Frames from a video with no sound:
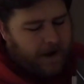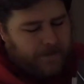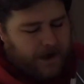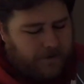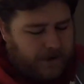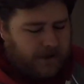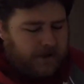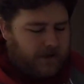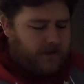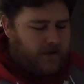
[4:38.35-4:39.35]
I mean,
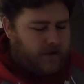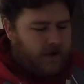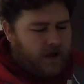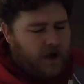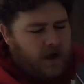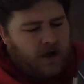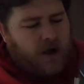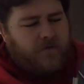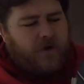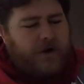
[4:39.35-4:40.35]

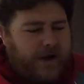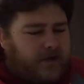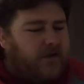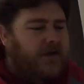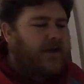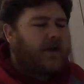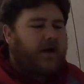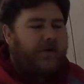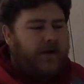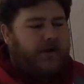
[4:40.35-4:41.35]
if you're interested in
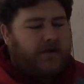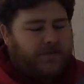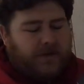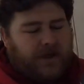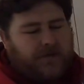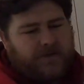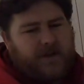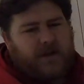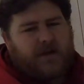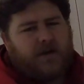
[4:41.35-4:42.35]
our religious beliefs,
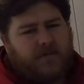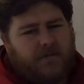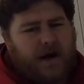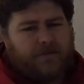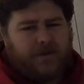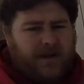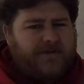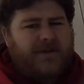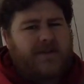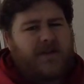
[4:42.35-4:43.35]
my
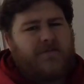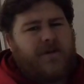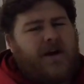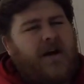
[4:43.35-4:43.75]
belief system,